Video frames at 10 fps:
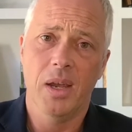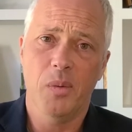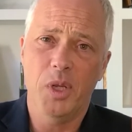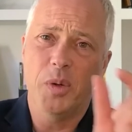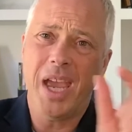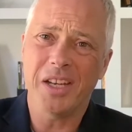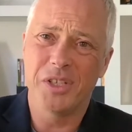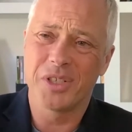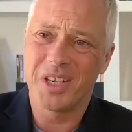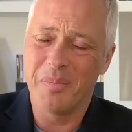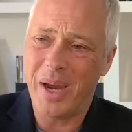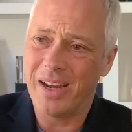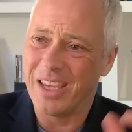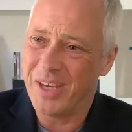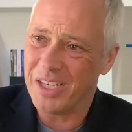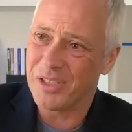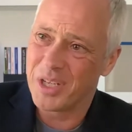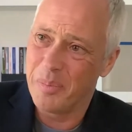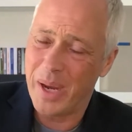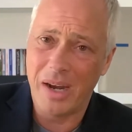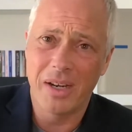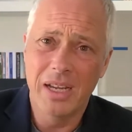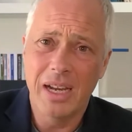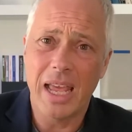Well, you can't just compare that. You can't just compare